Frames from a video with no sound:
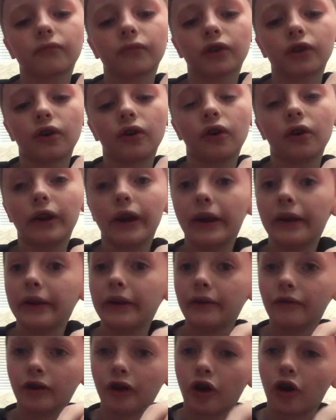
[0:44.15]
on a
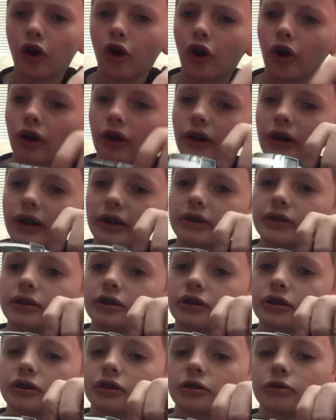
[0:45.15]
different car.
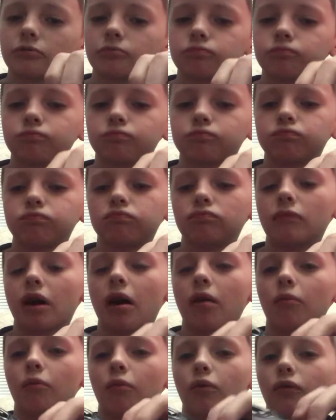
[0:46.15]
It's not
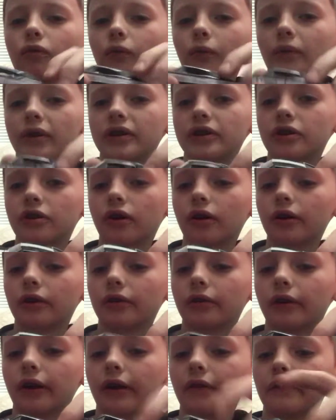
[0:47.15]
more of a race car. I don't
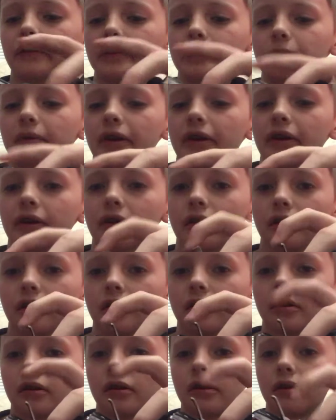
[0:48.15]
have this paint,
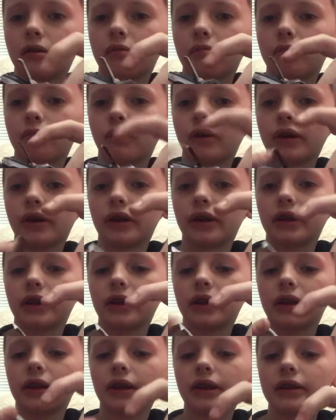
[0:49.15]
but it
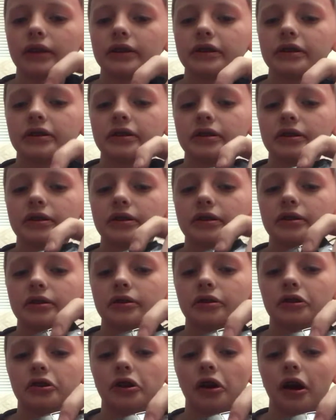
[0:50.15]
is
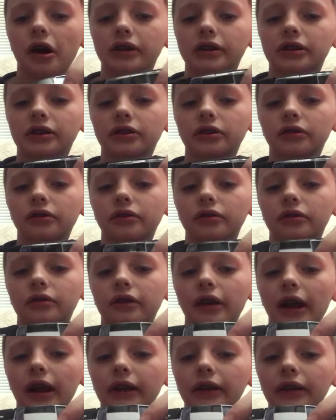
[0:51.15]
not. It's
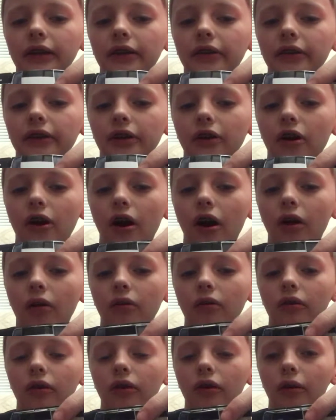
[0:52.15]
technically a
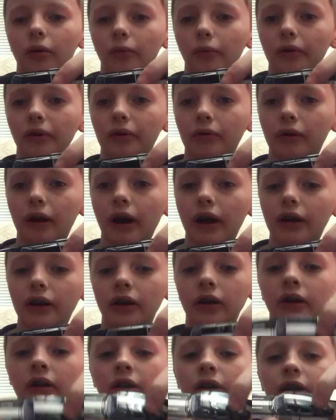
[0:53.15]
real rider,
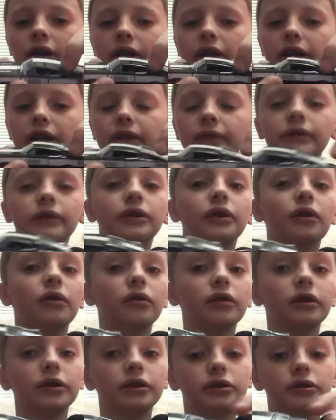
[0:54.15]
even though
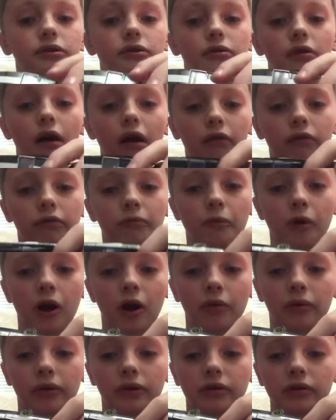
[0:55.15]
it's not from Hot
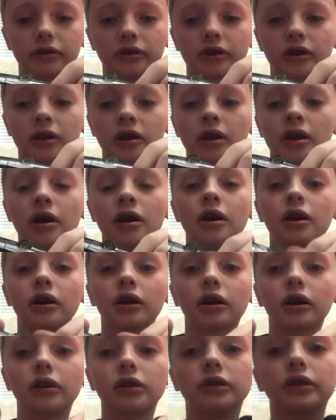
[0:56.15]
Wheels,
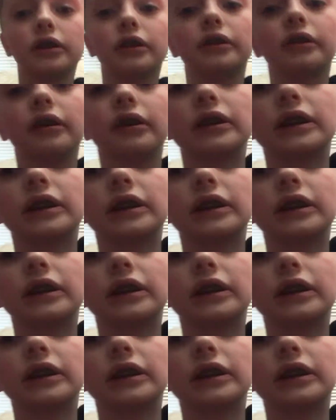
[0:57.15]
because it does